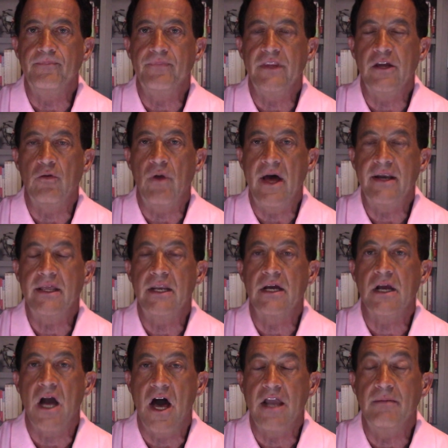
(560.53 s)
the Iranian
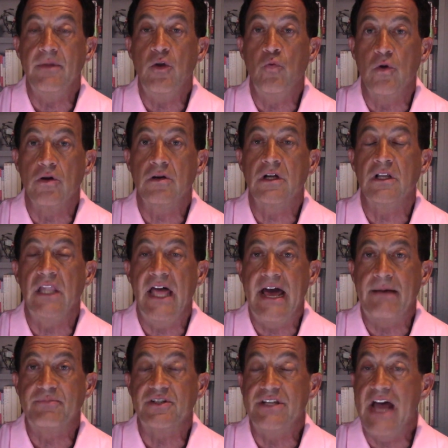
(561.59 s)
economy will
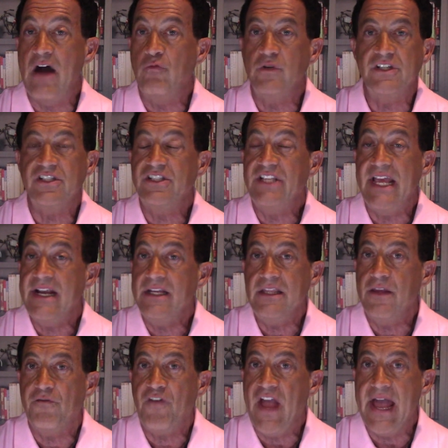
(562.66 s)
collapse, notwithstanding
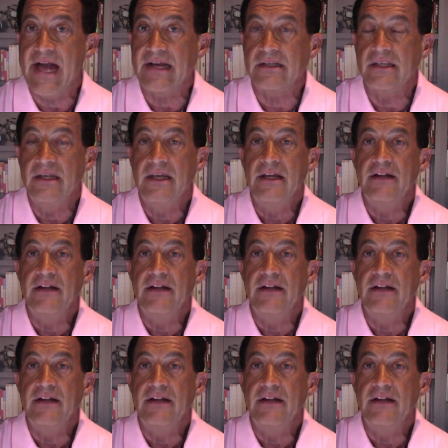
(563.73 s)
the fact